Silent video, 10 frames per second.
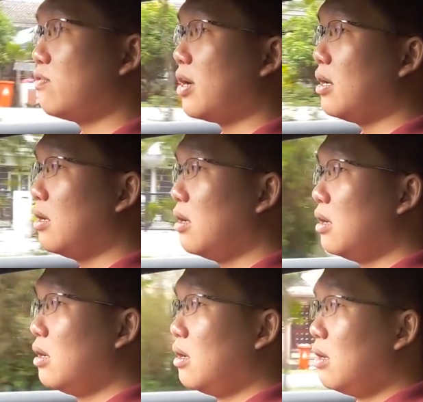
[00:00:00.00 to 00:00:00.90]
right,
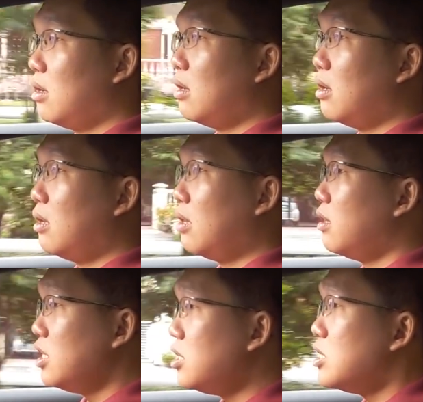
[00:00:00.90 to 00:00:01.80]

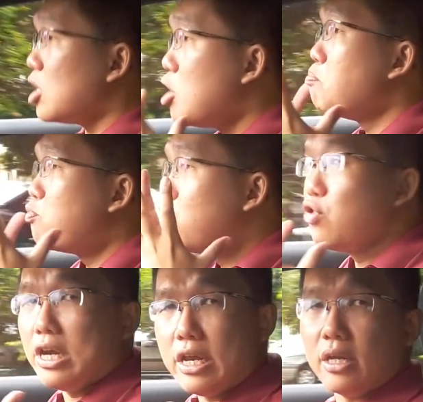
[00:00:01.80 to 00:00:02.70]
this is a
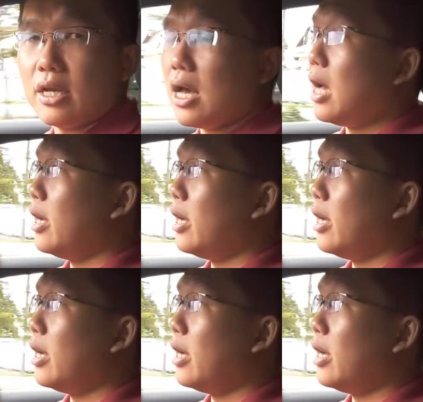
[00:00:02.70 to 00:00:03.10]
brilliant car.